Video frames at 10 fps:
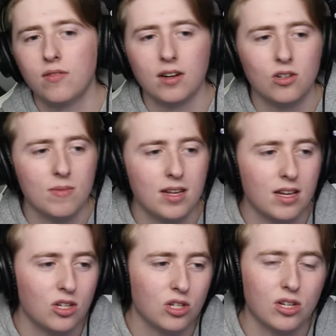is fun to
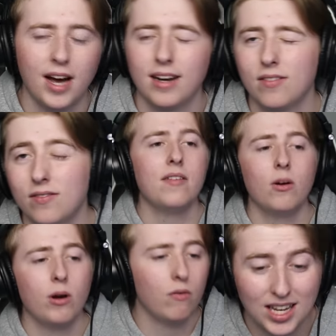me. It's kind of, even
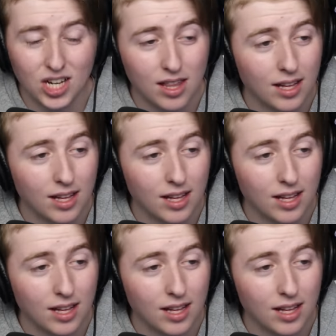though we don't catch